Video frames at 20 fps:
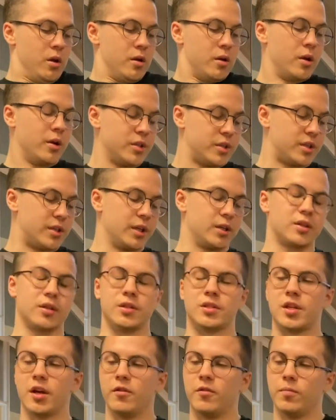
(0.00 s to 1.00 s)
6 to
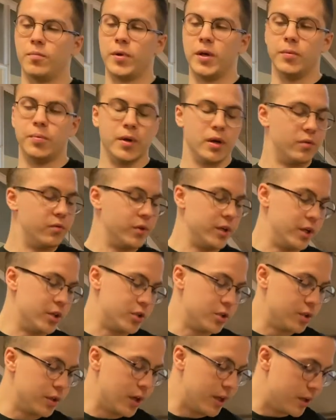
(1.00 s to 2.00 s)
7 ppm
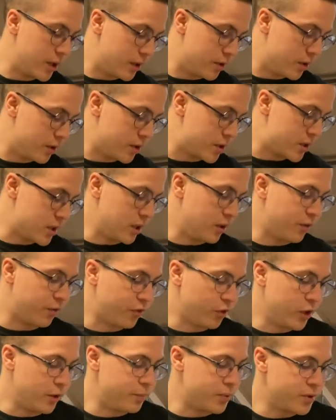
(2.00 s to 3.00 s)
region, and then the
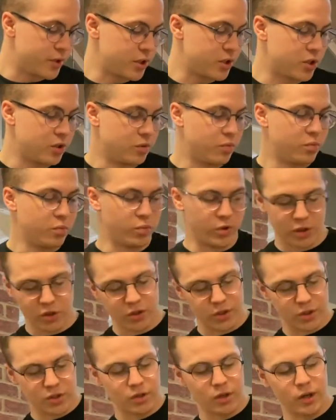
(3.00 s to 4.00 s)
C3 position, which
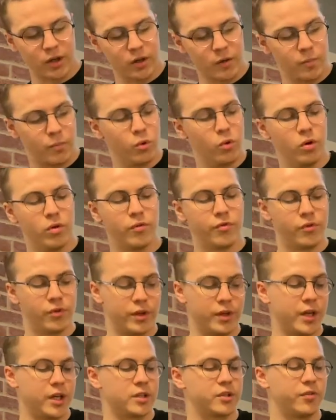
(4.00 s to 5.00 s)
is like important for the
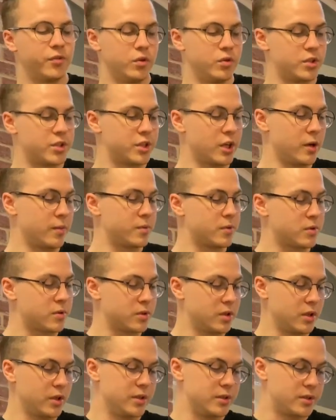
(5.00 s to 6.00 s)
next few steps,
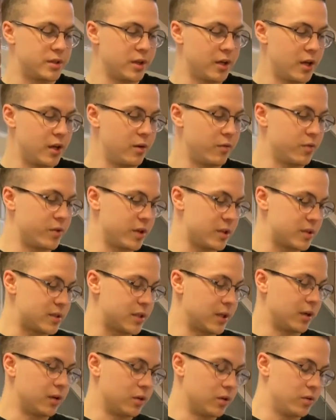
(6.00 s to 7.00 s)
is there with that
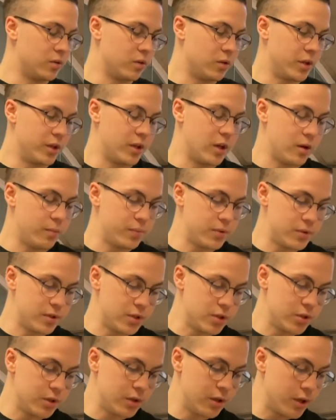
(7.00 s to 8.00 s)
singlet in that
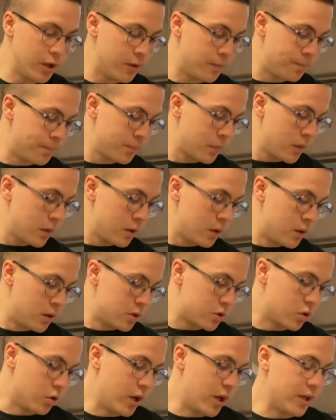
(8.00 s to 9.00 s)
position there.
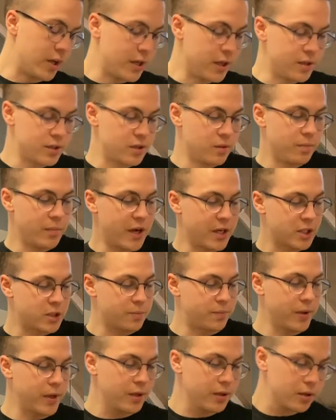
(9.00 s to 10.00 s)
So, and here's a mass
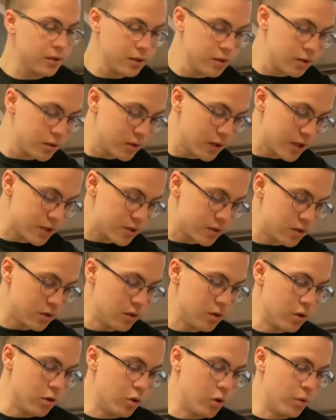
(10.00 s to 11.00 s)
spec. That's the